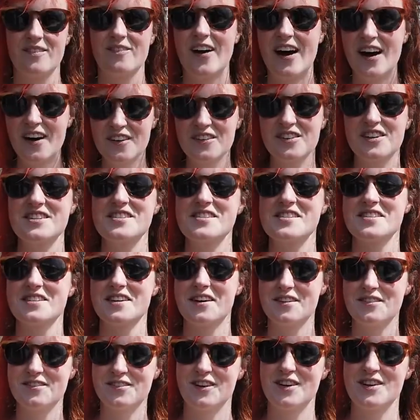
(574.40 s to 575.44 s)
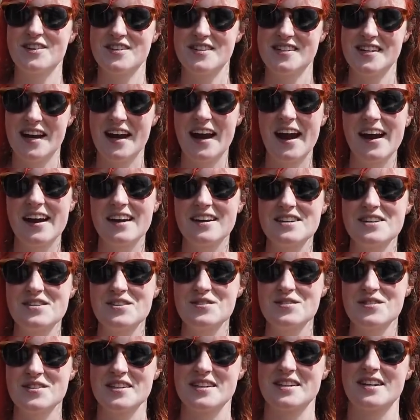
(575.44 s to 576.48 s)
Well, this is our first day
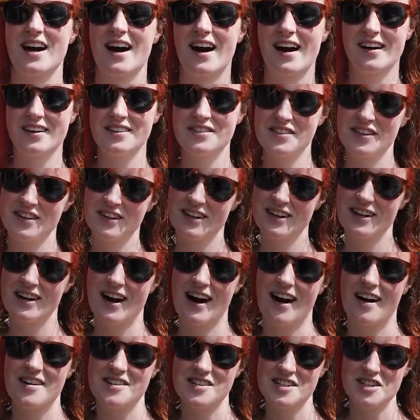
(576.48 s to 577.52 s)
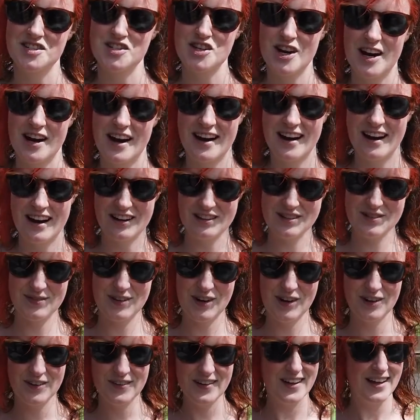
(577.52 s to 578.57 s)
using Oscar, our DJI
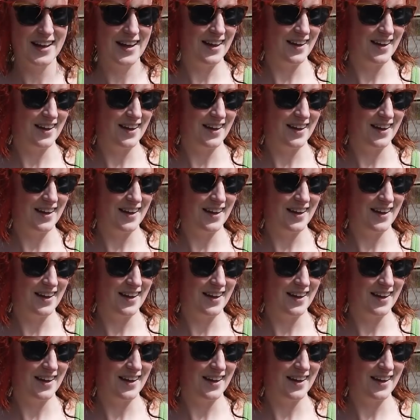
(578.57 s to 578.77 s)
Osmo,